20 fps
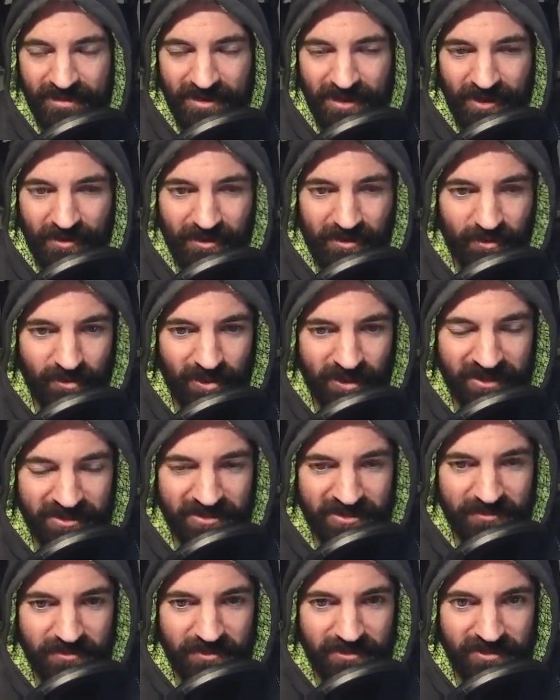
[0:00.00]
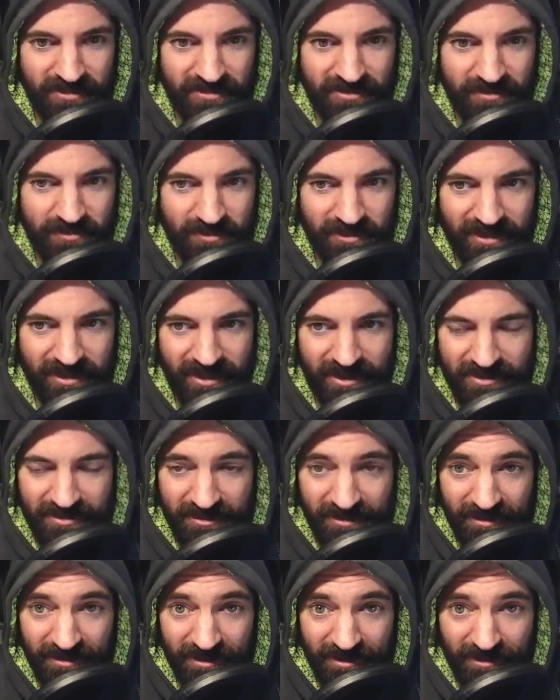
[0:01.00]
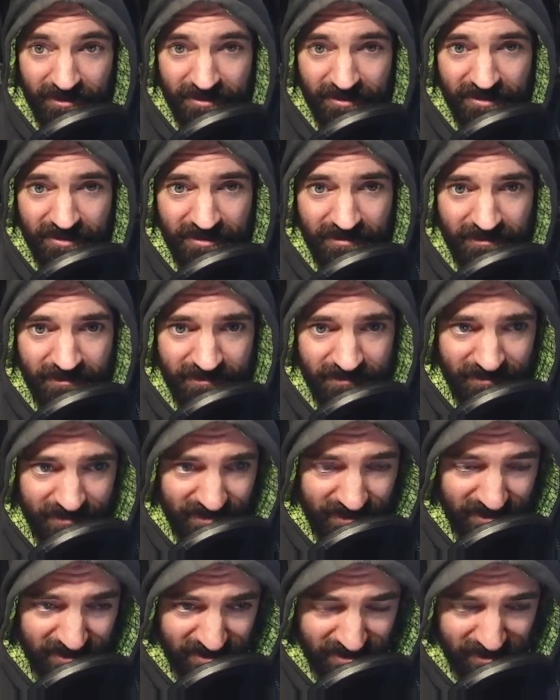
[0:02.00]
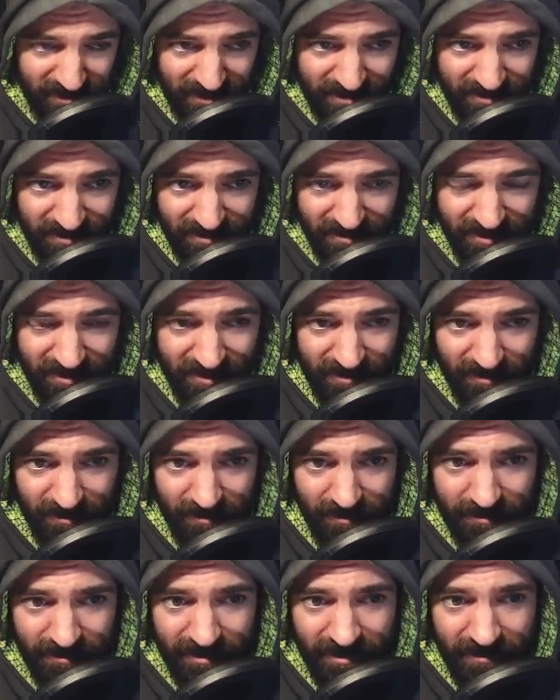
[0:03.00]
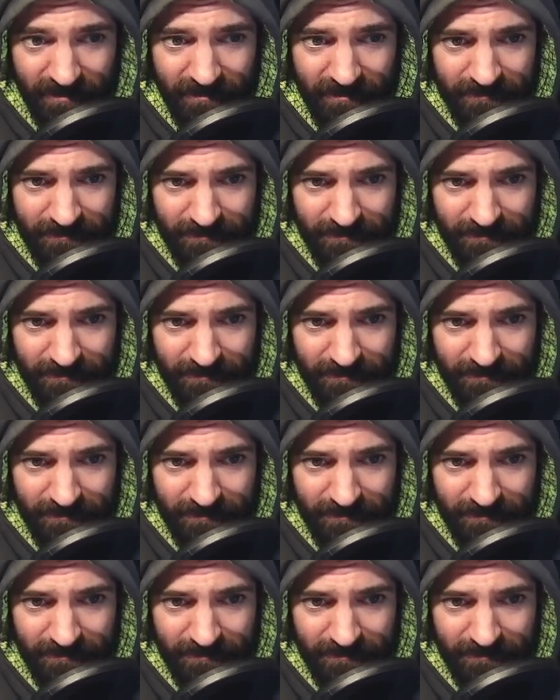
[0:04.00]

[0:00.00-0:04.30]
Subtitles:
I want to watch it when it actually goes, just to make sure it's all chlorine.